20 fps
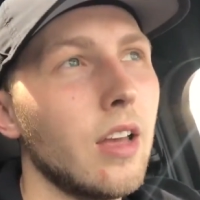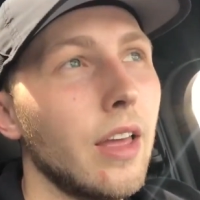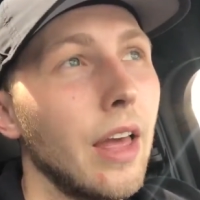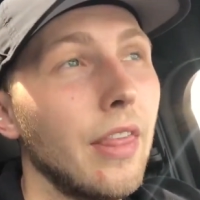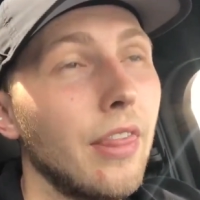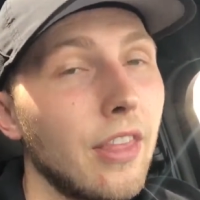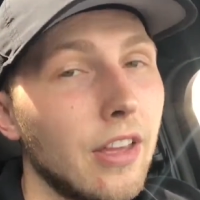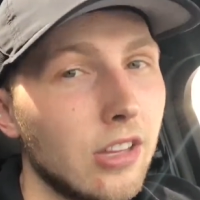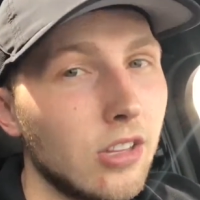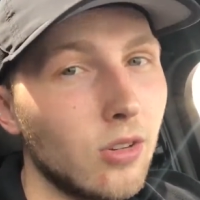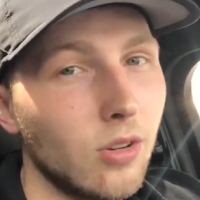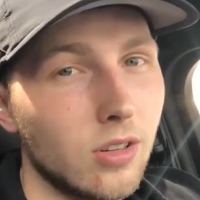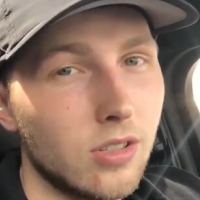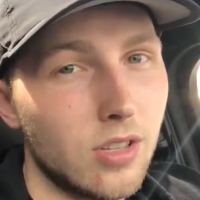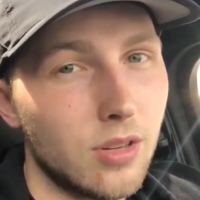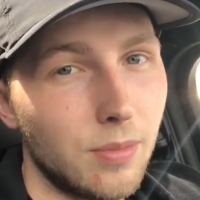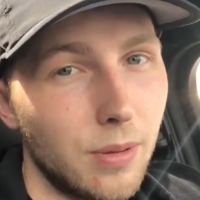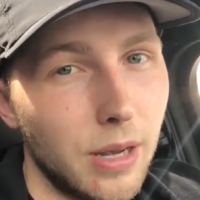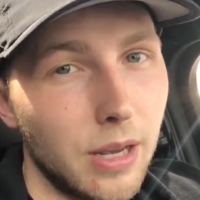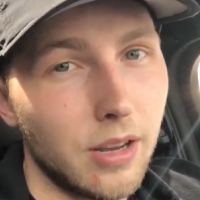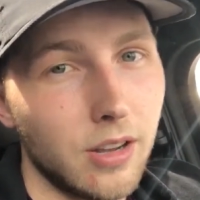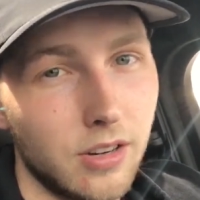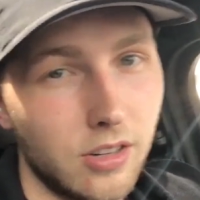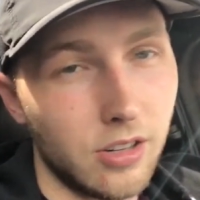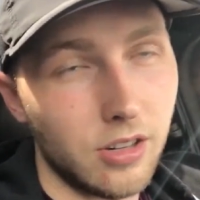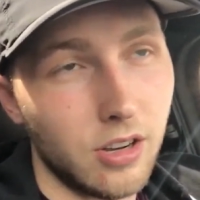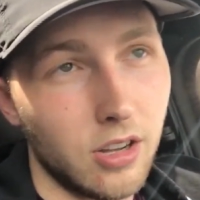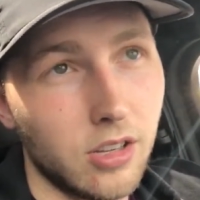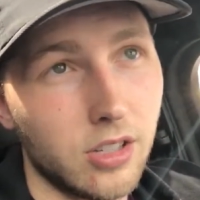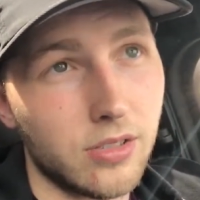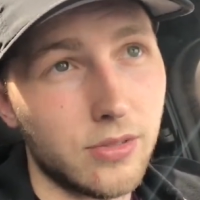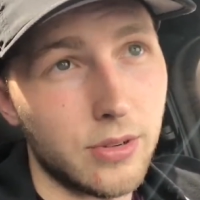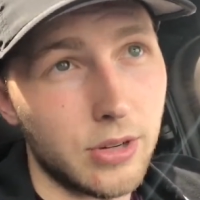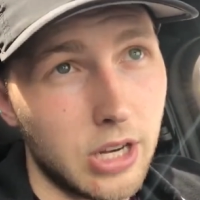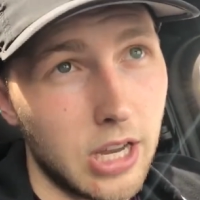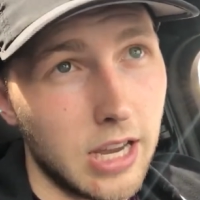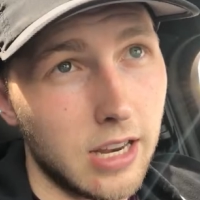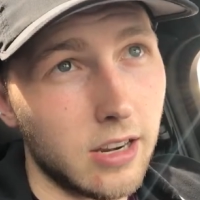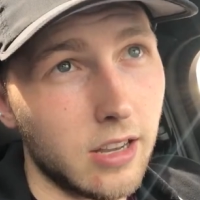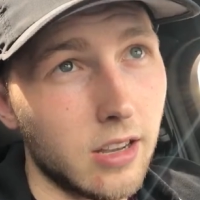And then you also pay $100 for
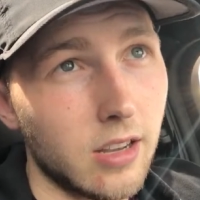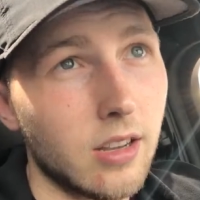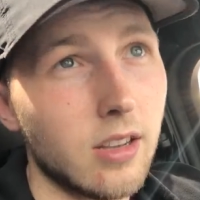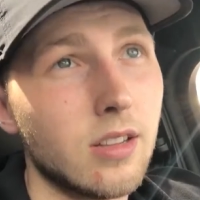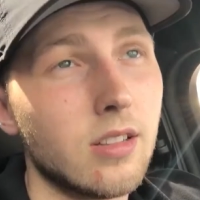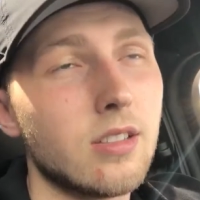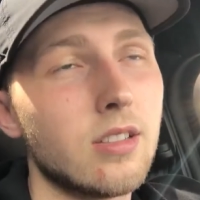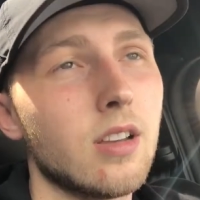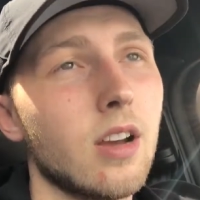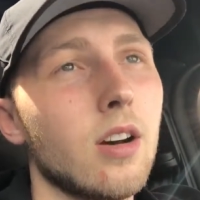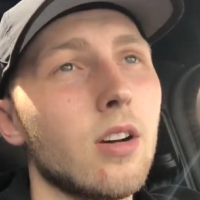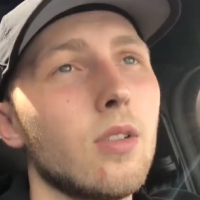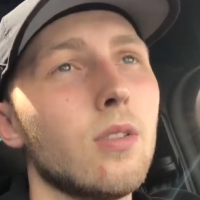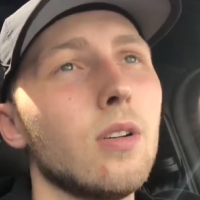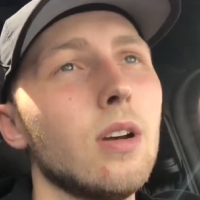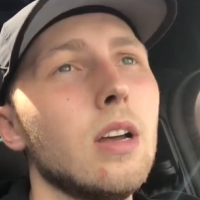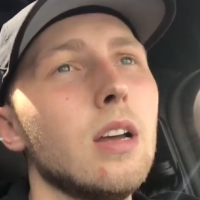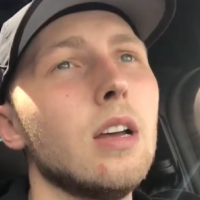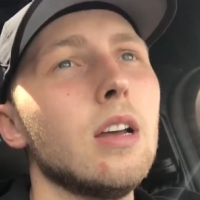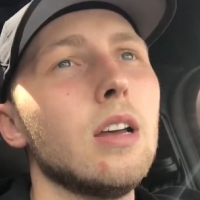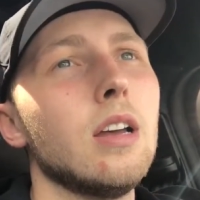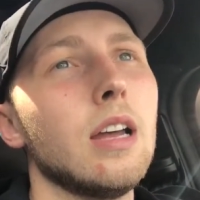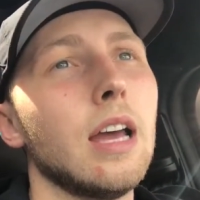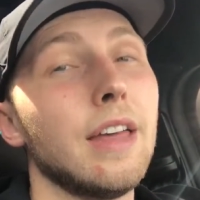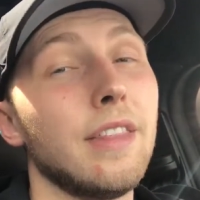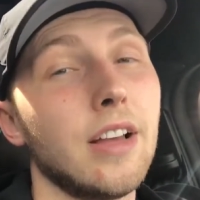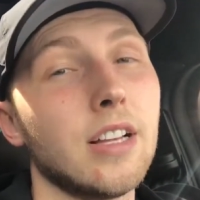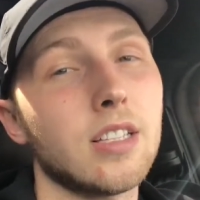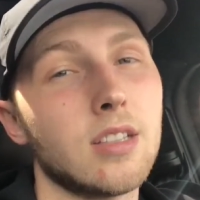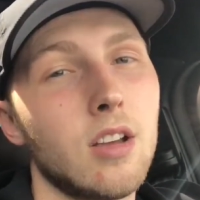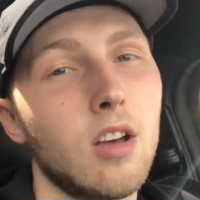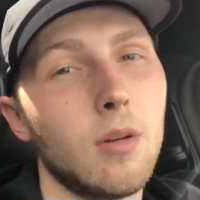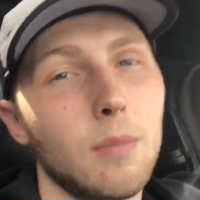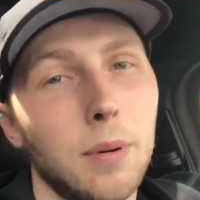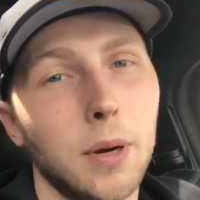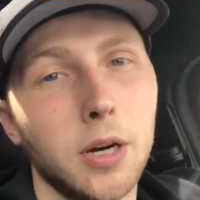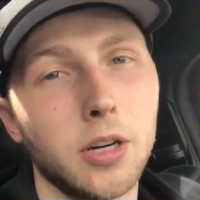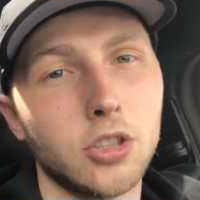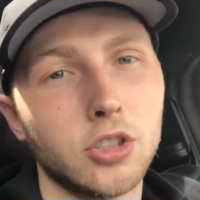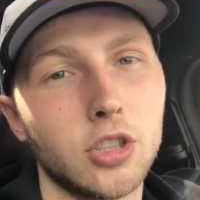tanning. So, and that's all
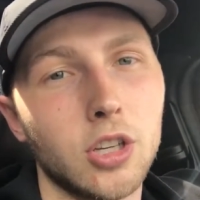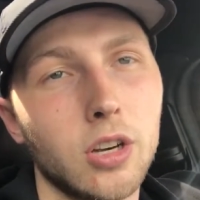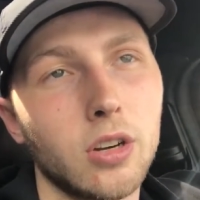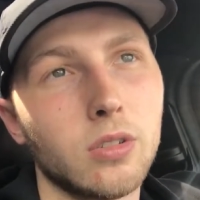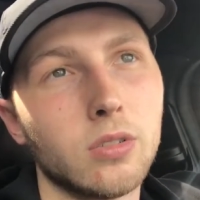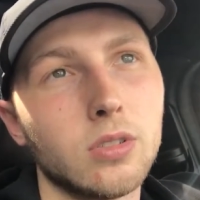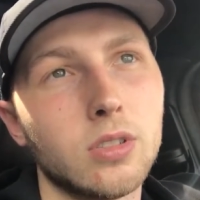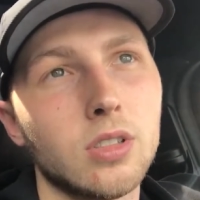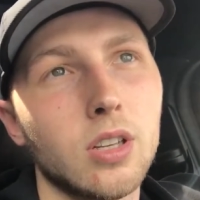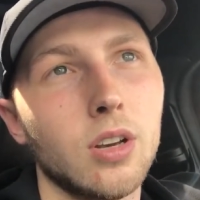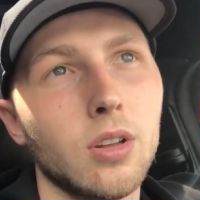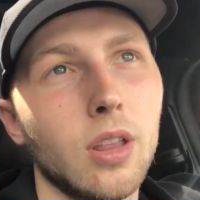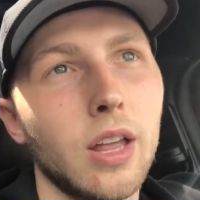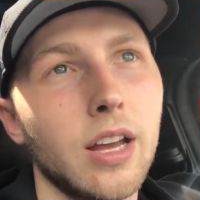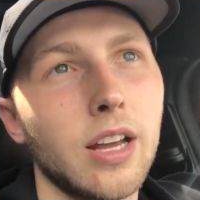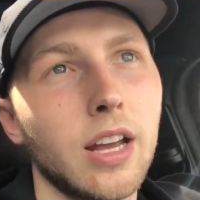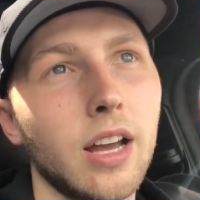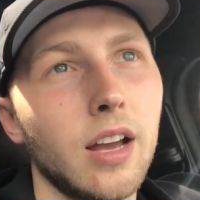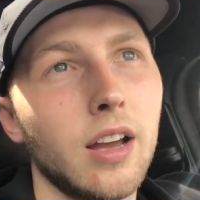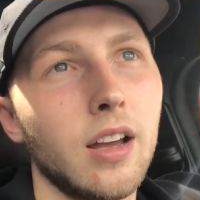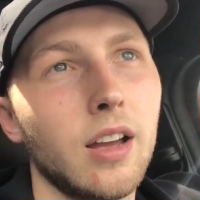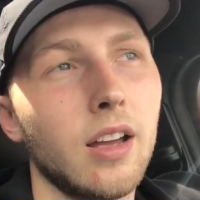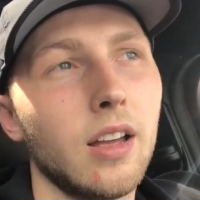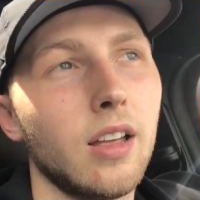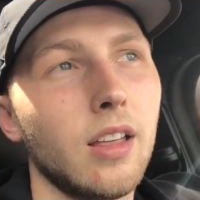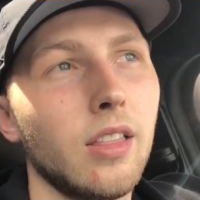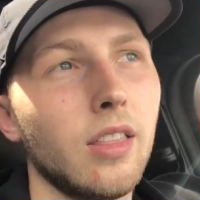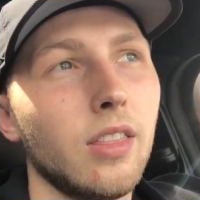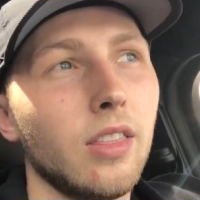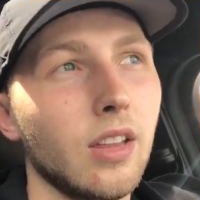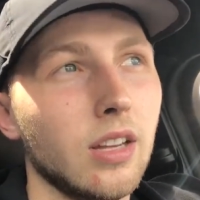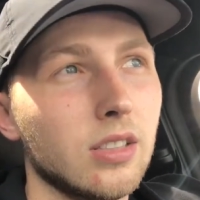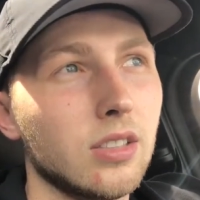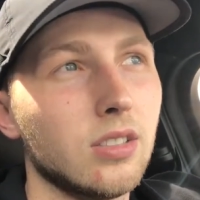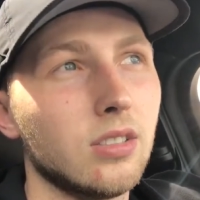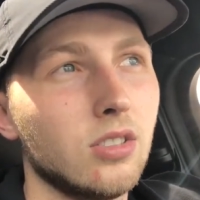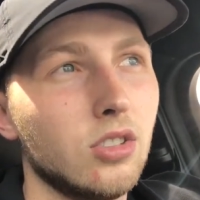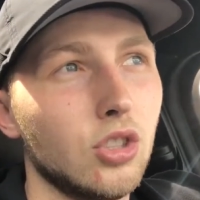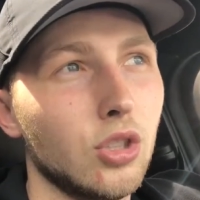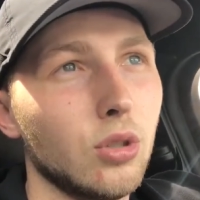per show. So like
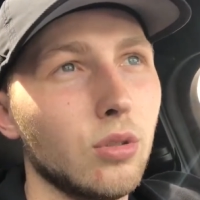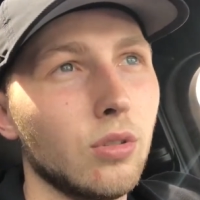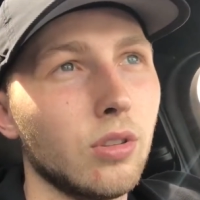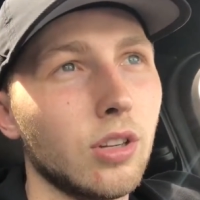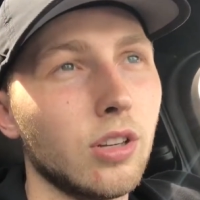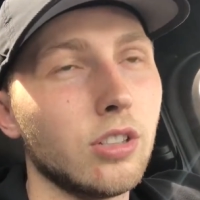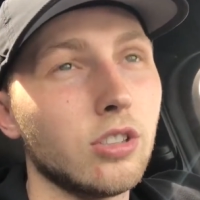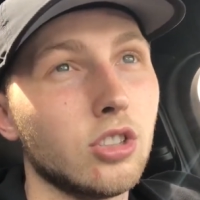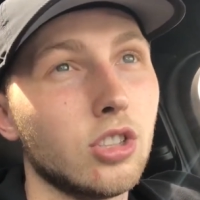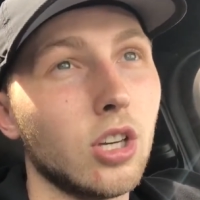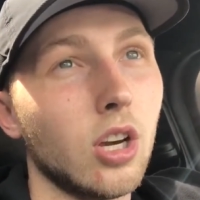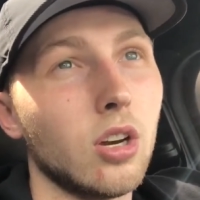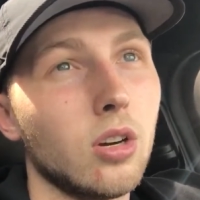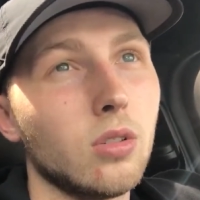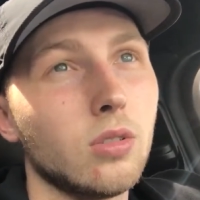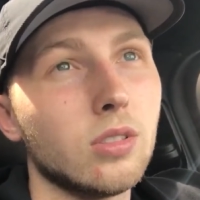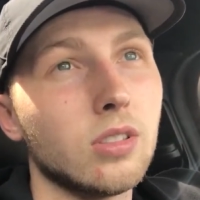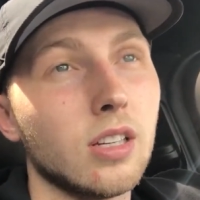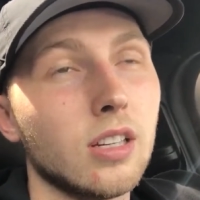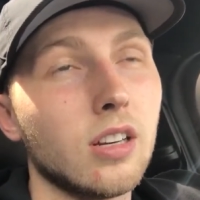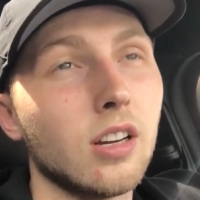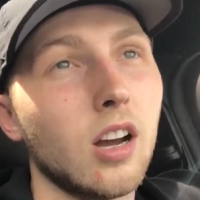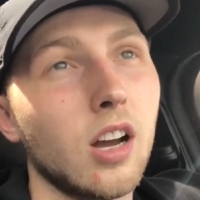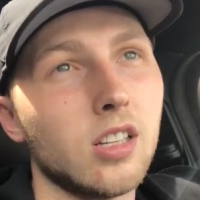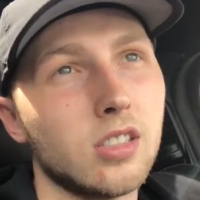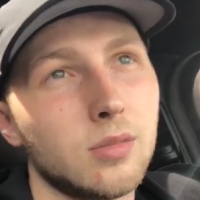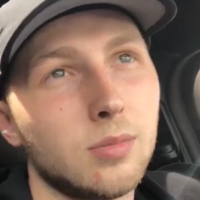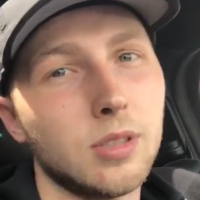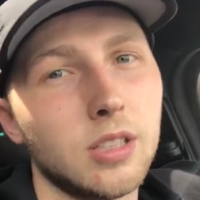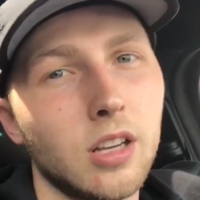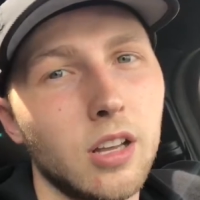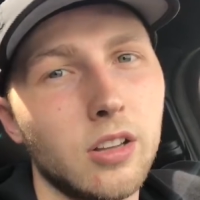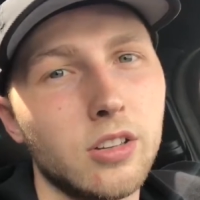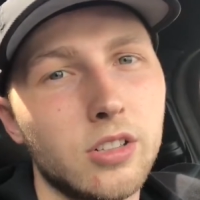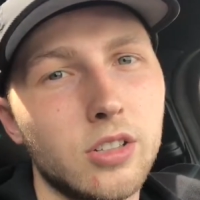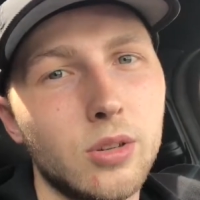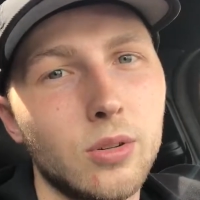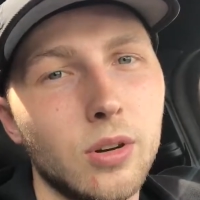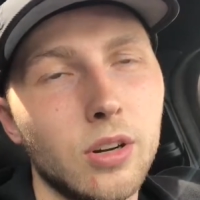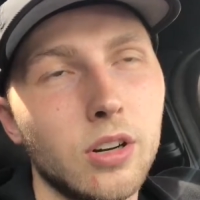this June 3rd show is going to cost me another
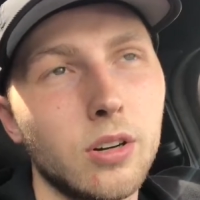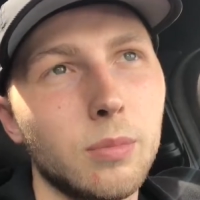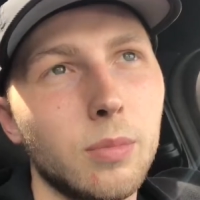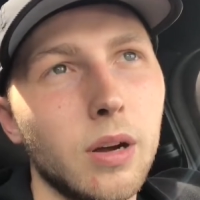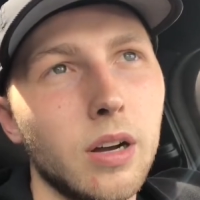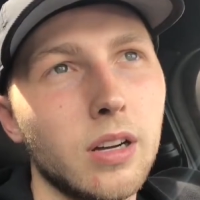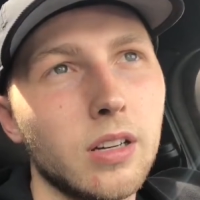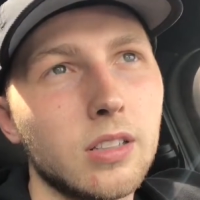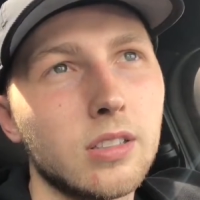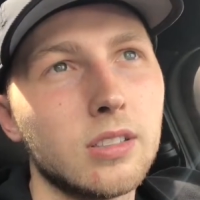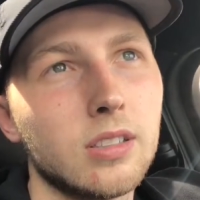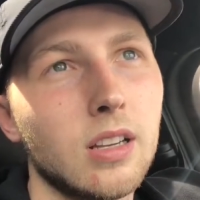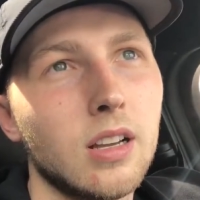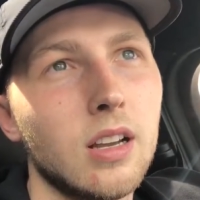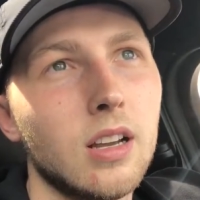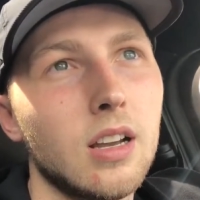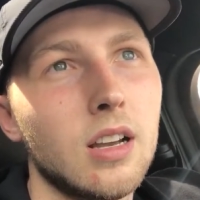200 bucks.